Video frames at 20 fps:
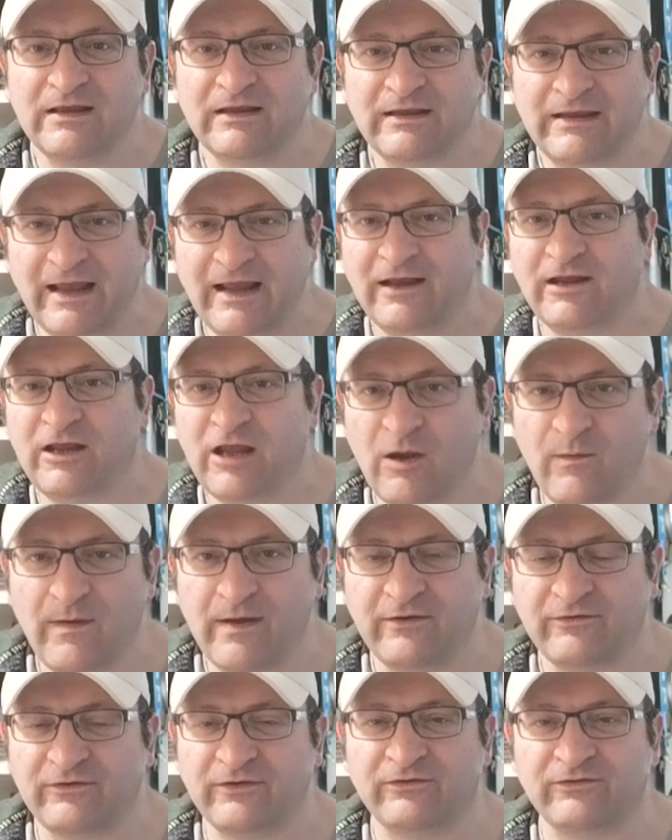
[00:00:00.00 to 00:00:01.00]
can
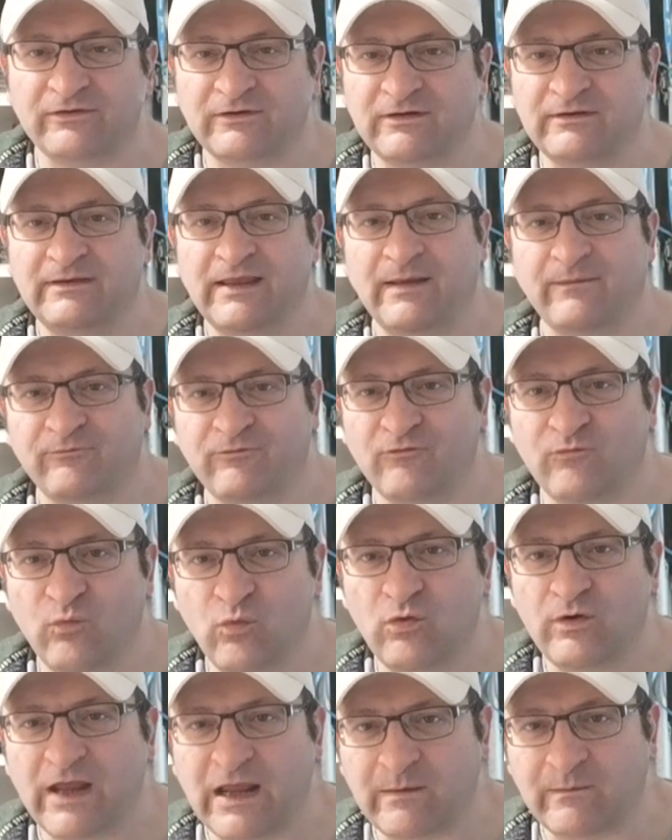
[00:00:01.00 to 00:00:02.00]
coexist in the depth of
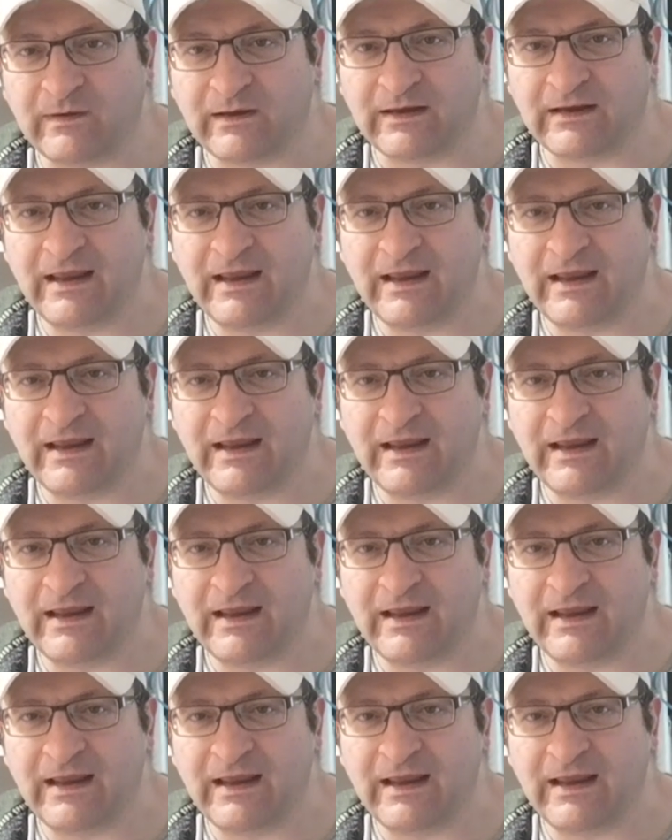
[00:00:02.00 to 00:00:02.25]
wargaming.